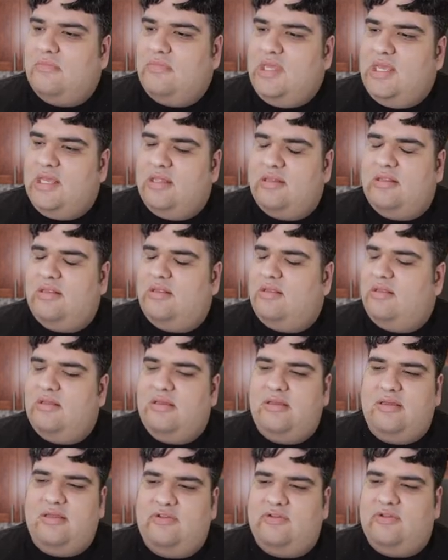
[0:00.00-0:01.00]
Eh,
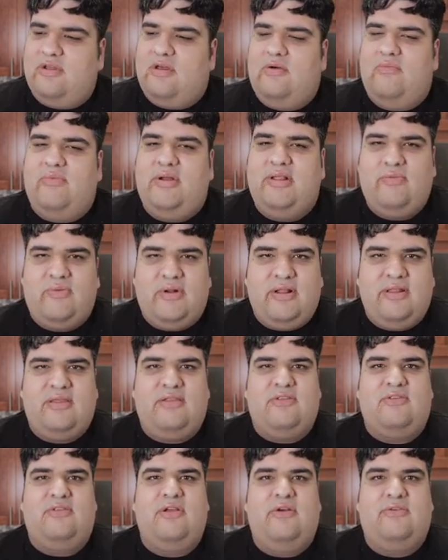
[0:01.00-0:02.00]
jeez. Which one of
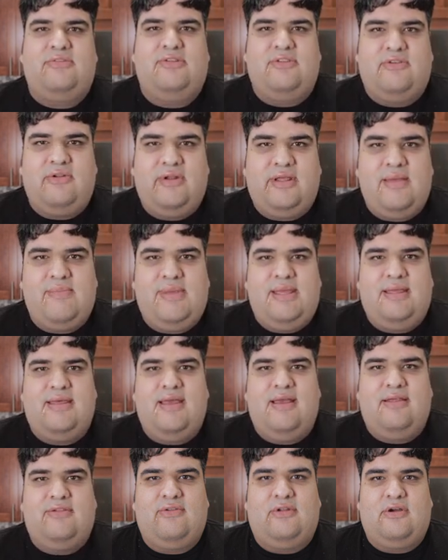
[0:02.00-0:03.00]
these jokes is gonna get me
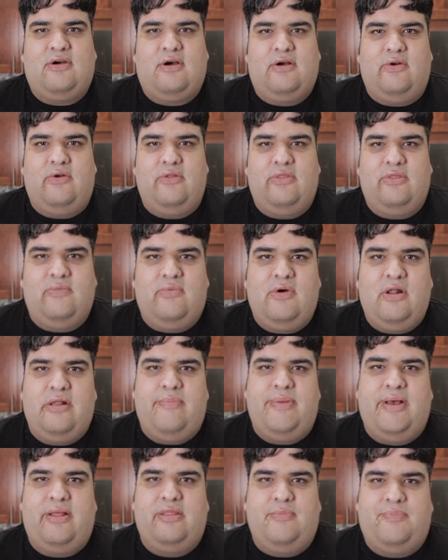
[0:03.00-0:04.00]
canceled harder? The one
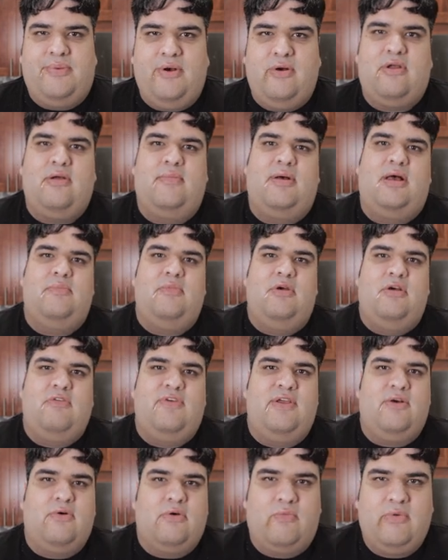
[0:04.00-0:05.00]
about the Pokemon
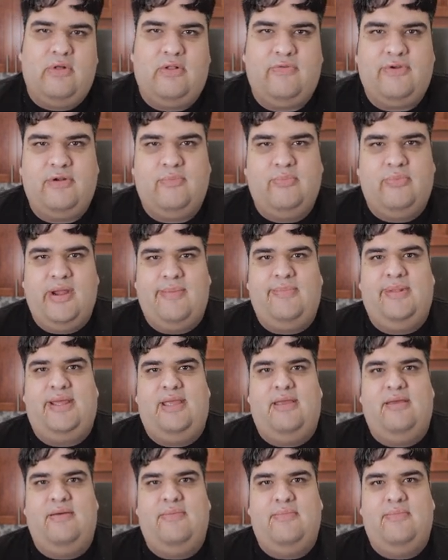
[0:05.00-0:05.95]
movie or Wilfred Brimley?